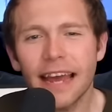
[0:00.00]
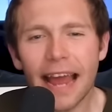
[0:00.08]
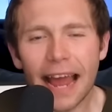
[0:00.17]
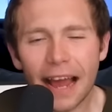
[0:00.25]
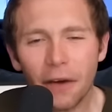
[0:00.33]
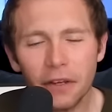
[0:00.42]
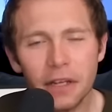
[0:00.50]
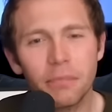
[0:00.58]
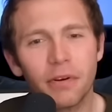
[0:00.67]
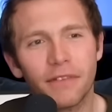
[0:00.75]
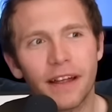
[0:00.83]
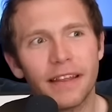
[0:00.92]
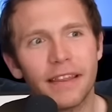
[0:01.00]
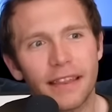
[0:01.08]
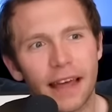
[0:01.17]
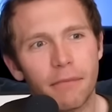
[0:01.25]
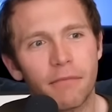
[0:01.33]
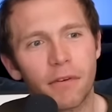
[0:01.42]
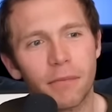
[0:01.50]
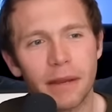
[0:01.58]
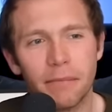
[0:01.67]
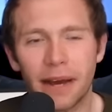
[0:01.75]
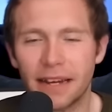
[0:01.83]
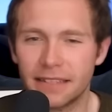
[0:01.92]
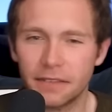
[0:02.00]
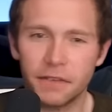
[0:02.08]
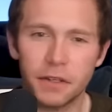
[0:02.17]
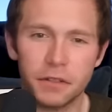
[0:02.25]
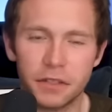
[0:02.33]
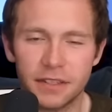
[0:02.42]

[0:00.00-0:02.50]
how do you prevent them from impacting future